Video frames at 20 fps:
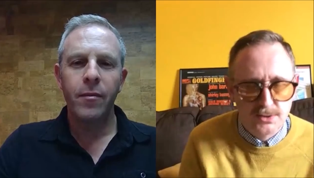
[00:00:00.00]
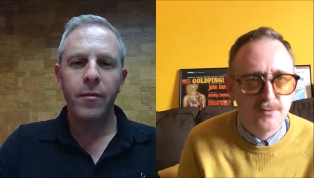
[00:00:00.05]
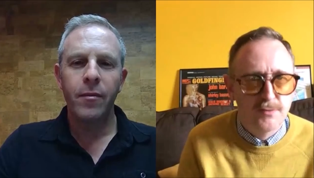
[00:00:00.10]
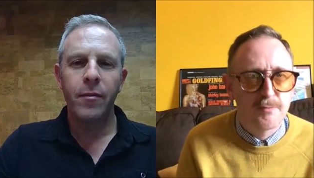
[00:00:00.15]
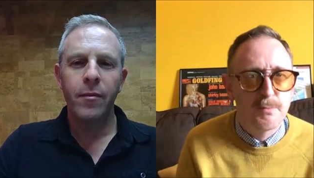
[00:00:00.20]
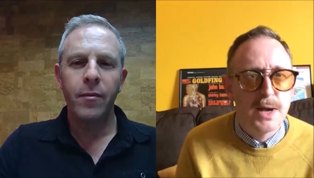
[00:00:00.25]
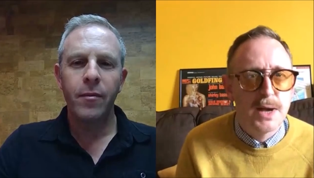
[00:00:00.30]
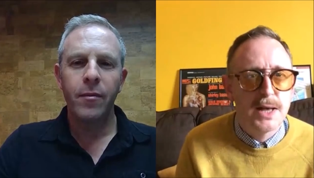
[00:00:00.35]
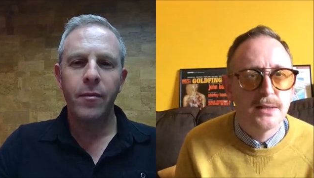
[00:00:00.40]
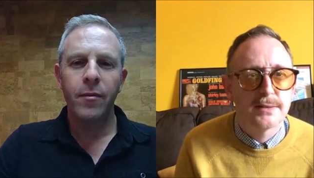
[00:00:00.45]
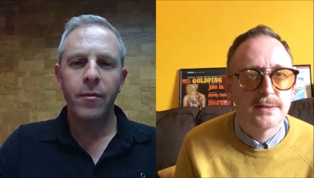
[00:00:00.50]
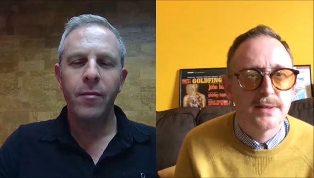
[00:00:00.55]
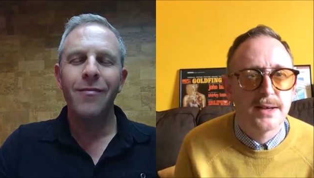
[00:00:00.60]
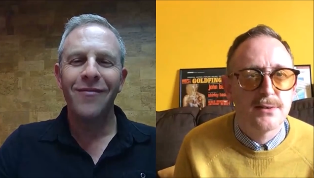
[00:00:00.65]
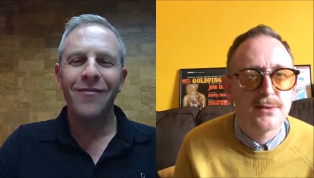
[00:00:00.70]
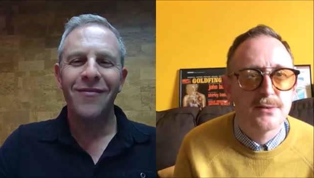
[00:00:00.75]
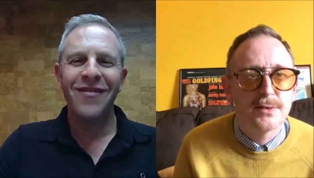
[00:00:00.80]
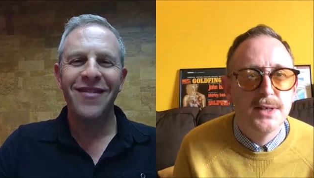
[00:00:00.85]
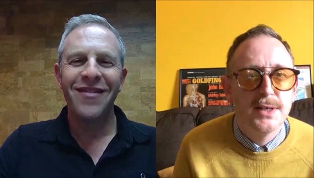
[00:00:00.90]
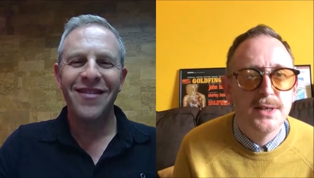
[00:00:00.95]
Speaker 1: a sort of
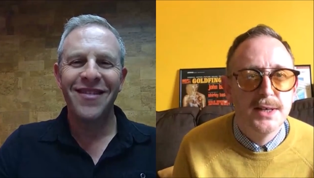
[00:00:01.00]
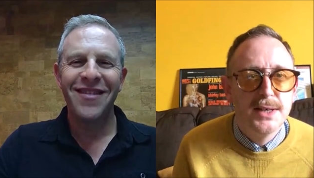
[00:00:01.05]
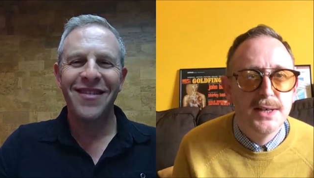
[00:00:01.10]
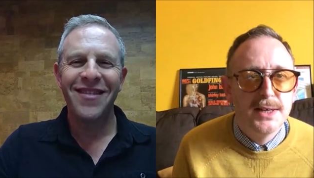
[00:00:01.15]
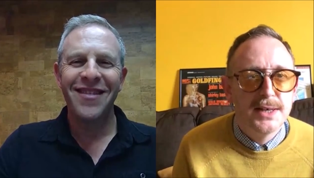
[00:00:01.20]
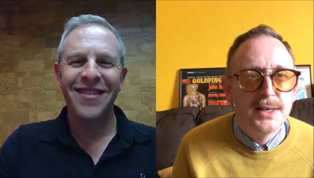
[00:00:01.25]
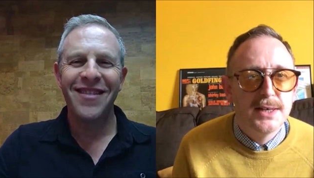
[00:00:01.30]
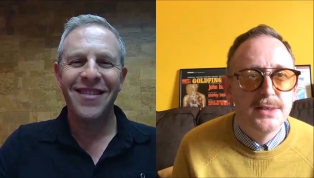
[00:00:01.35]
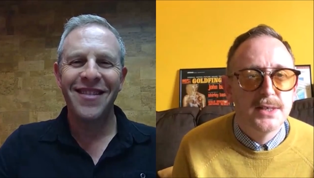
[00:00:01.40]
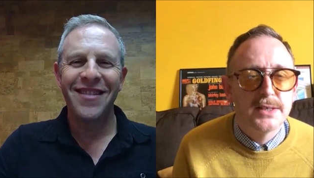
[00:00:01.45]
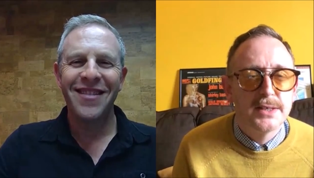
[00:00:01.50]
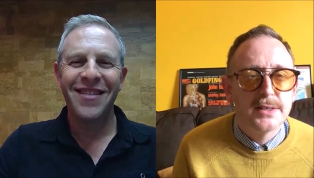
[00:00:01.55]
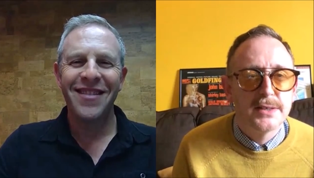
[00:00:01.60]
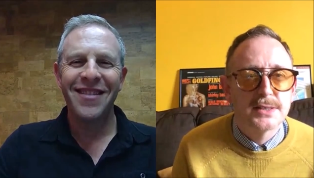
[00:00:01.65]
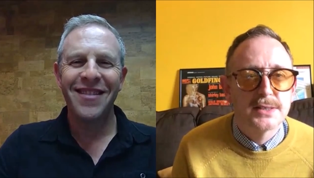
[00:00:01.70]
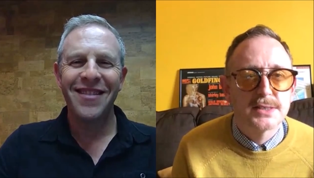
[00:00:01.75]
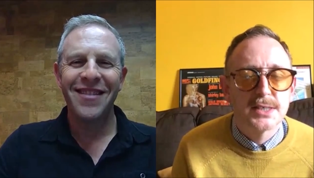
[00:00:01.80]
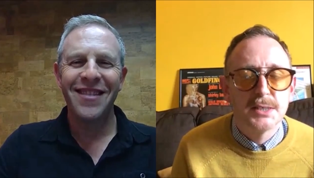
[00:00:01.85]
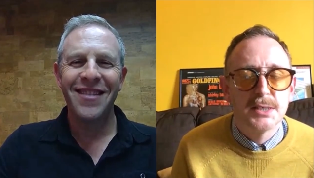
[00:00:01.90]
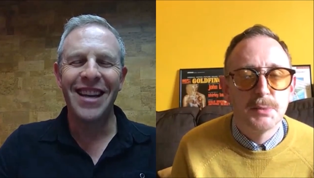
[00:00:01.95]
meltdown in
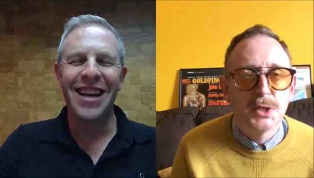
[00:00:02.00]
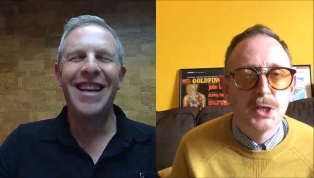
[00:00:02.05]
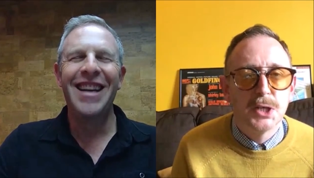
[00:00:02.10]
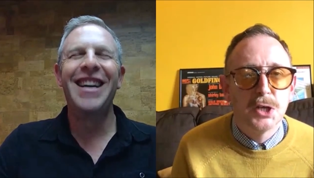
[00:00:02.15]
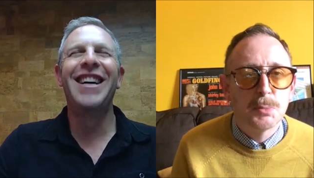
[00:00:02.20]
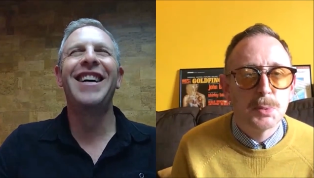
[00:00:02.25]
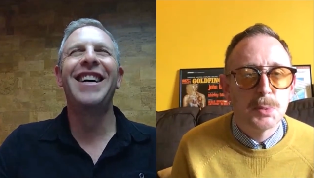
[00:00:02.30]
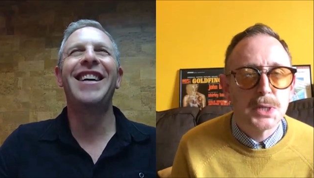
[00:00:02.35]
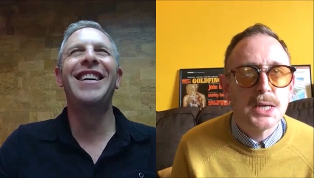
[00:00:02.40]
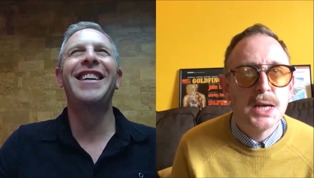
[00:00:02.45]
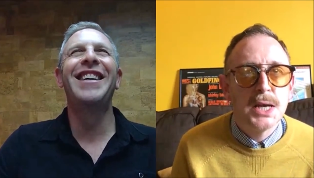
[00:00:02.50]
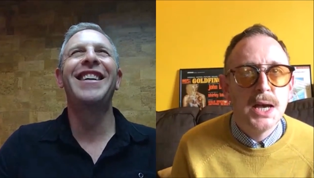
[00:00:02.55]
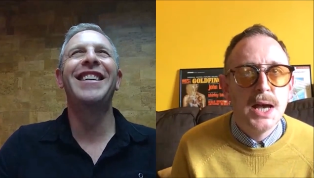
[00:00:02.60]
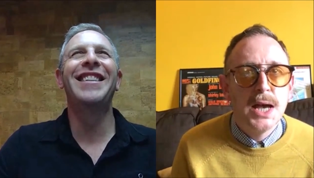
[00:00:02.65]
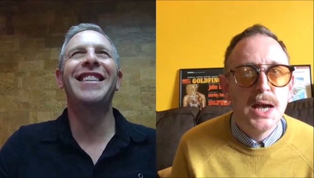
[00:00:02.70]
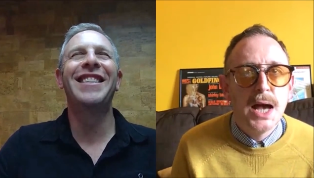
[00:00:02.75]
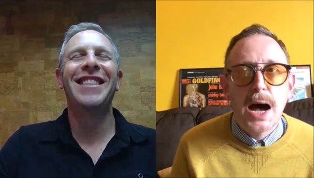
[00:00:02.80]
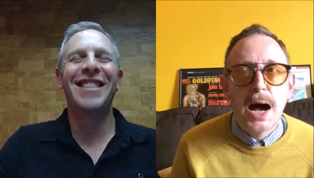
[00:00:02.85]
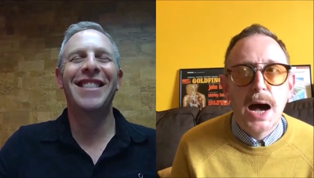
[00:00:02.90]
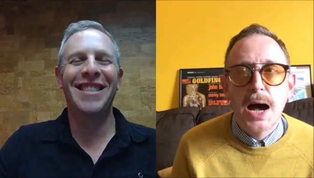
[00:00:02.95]
the, the cinema
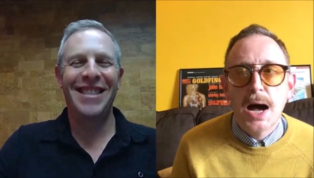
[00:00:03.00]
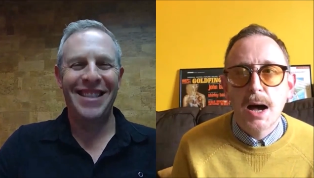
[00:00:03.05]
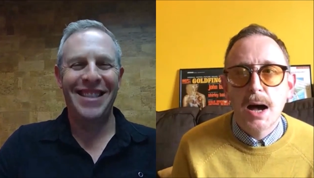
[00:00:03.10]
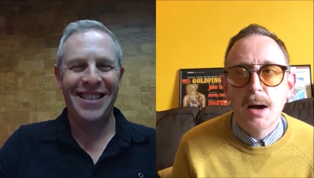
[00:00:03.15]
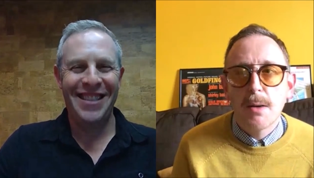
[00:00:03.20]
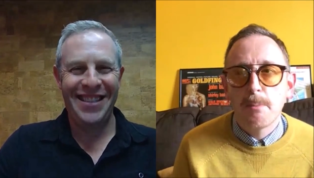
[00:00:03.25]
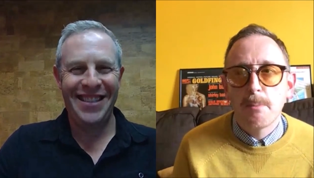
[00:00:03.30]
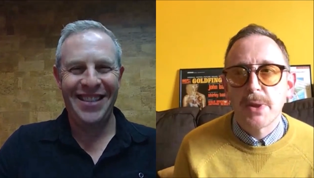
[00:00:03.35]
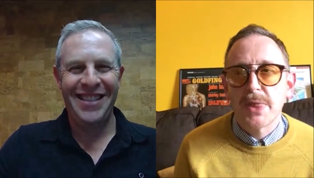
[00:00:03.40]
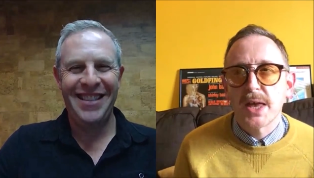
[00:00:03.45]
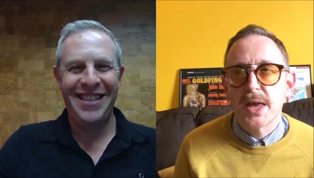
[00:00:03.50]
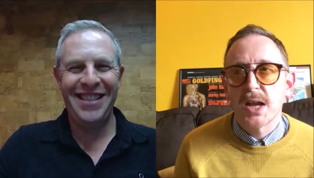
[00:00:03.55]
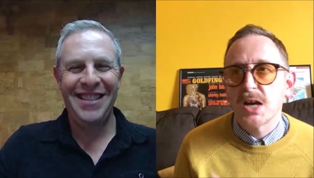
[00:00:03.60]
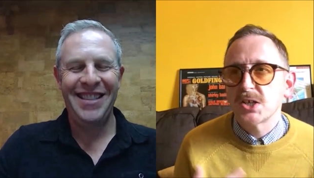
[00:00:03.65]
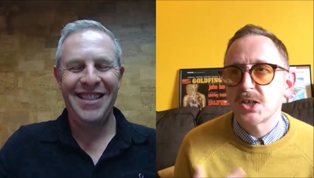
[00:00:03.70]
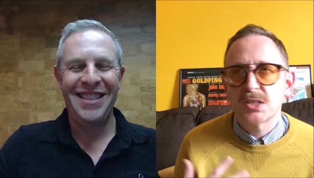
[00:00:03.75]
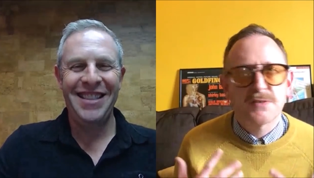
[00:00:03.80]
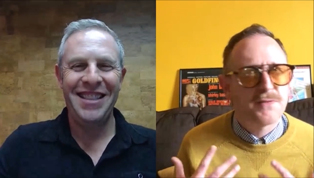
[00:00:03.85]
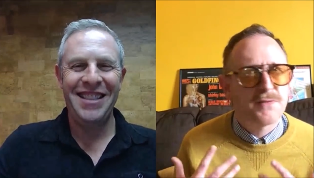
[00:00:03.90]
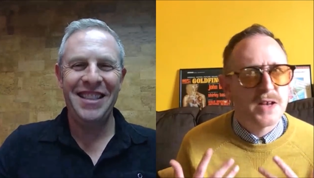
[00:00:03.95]
lobby. Um, but
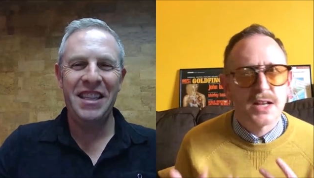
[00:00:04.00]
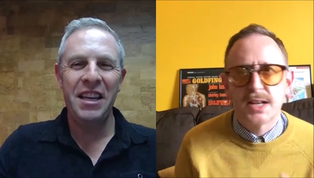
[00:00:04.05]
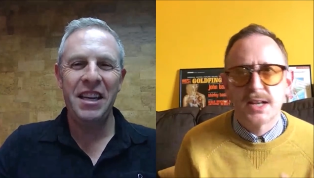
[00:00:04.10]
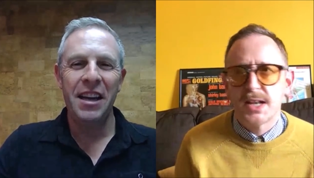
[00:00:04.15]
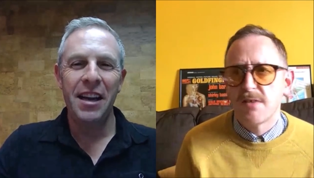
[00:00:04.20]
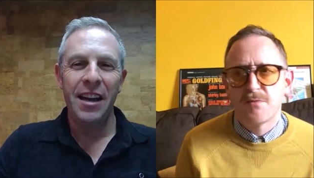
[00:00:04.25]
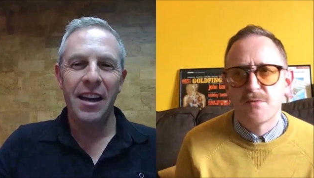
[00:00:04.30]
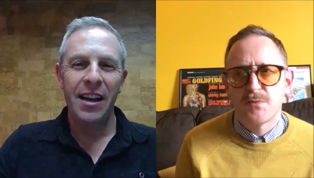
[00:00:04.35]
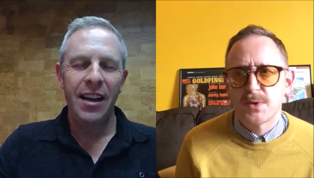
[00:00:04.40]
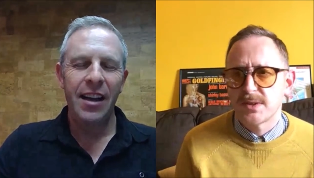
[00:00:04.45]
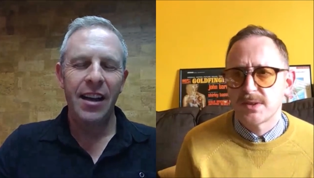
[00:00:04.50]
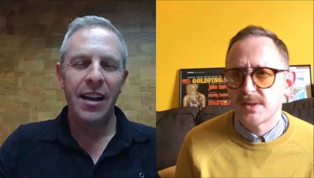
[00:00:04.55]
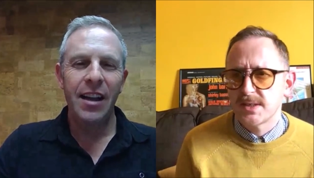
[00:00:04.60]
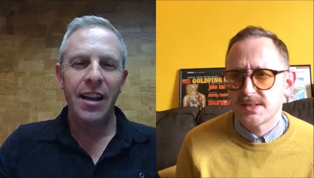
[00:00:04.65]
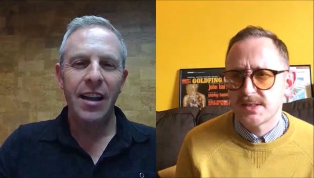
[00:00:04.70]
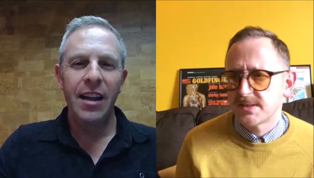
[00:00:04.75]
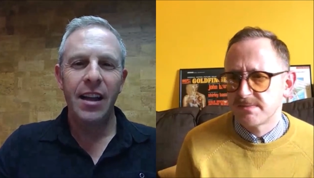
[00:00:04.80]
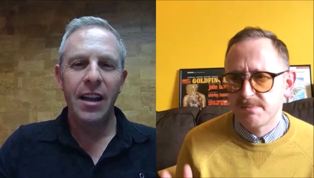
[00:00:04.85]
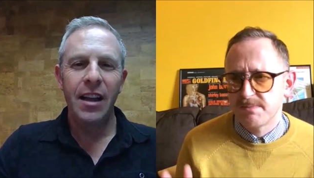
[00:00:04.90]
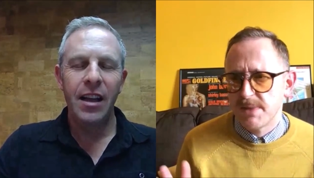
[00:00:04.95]
then I just fell in love with
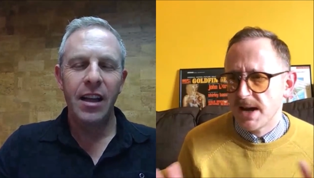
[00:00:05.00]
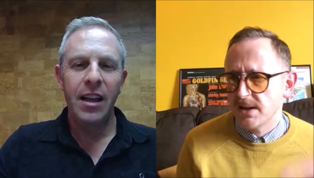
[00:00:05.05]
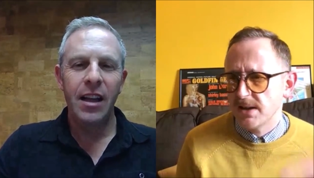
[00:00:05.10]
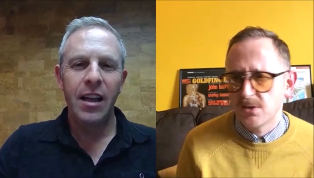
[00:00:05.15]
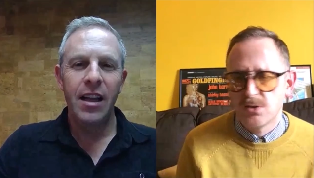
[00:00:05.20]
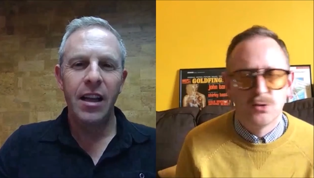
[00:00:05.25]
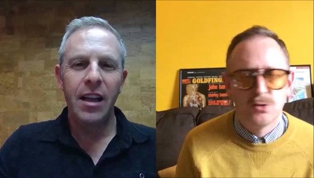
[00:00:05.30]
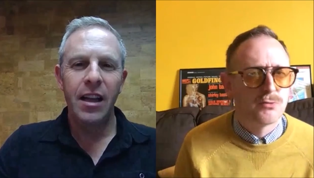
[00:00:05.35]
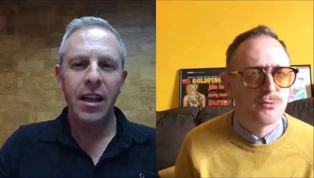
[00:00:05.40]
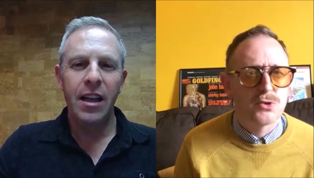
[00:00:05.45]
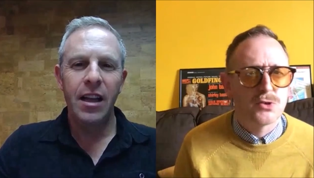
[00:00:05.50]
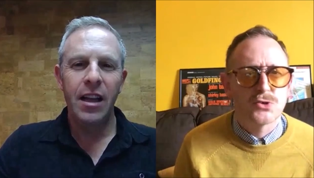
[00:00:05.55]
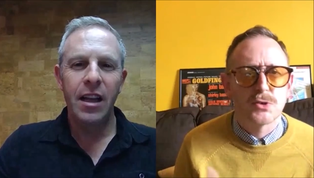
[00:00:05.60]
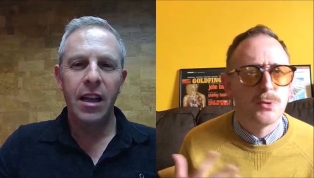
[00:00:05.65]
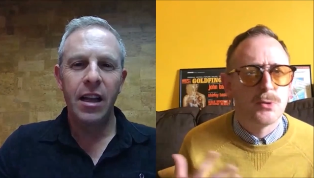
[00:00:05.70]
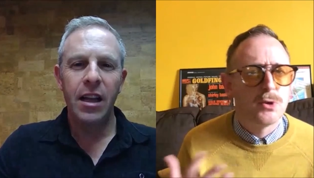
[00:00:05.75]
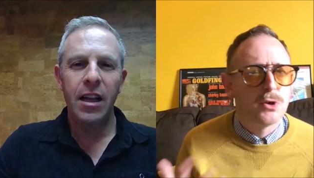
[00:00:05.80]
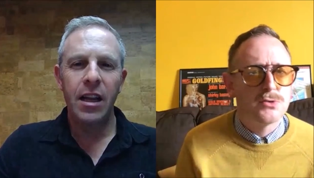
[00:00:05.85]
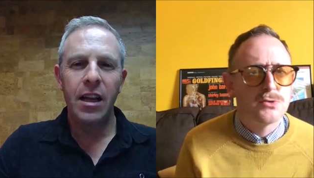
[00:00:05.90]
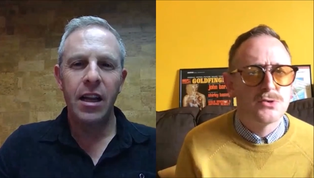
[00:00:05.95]
this man called Roger